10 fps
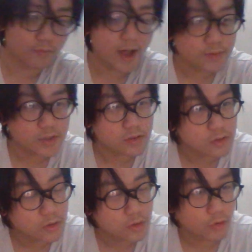Maps,
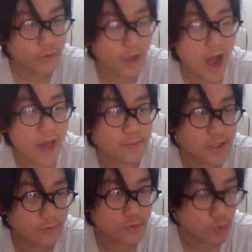or they hide
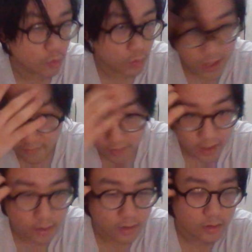themselves so
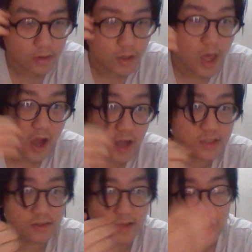cleverly.
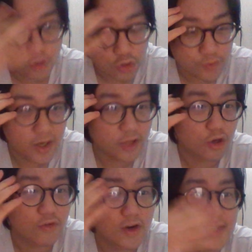Because that two hundred million dollar real